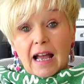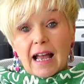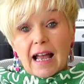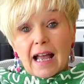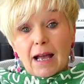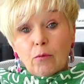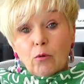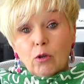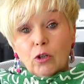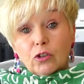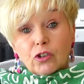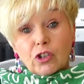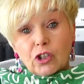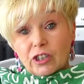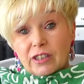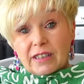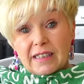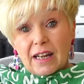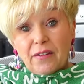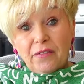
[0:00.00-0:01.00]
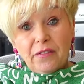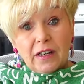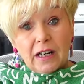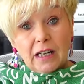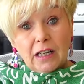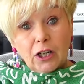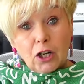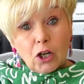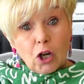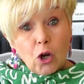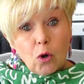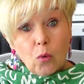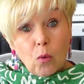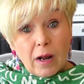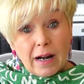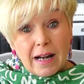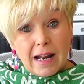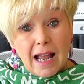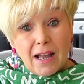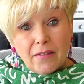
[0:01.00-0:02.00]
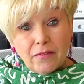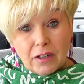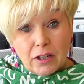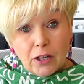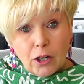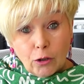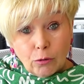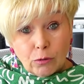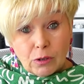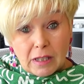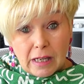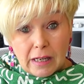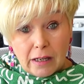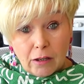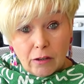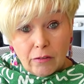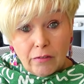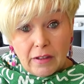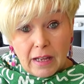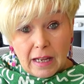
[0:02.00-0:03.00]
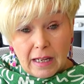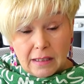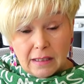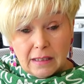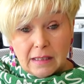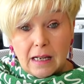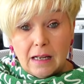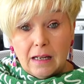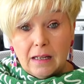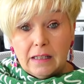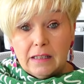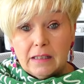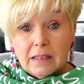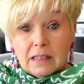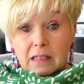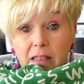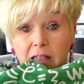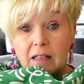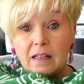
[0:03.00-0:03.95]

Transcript: I would definitely go and have a nosy on their site.